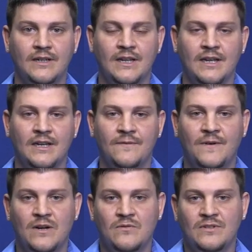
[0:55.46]
And if
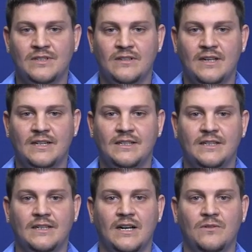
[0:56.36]
I was
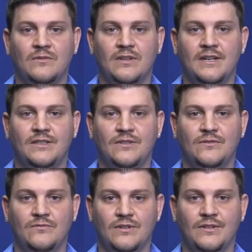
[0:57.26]
elected, I would like
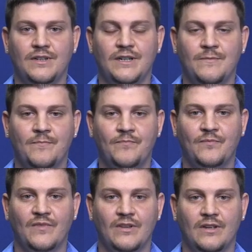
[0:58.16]
to really
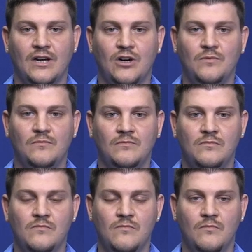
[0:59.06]
help
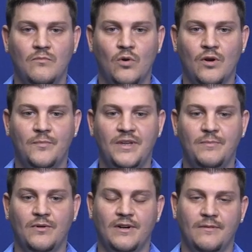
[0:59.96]
more
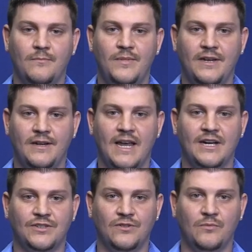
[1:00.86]
people on a big
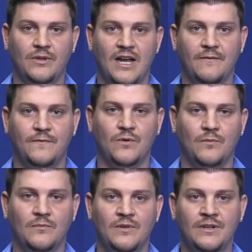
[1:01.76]
national platform